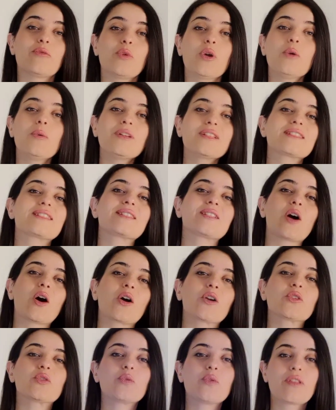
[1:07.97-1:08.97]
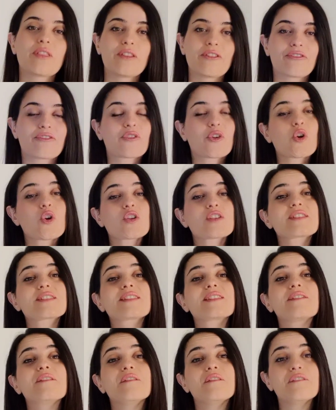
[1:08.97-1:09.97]
we will start with the
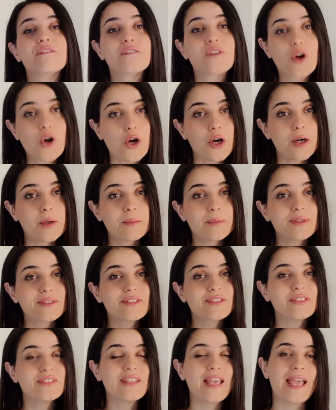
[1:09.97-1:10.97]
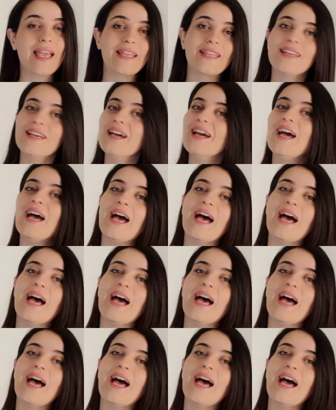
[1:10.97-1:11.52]
first verb today,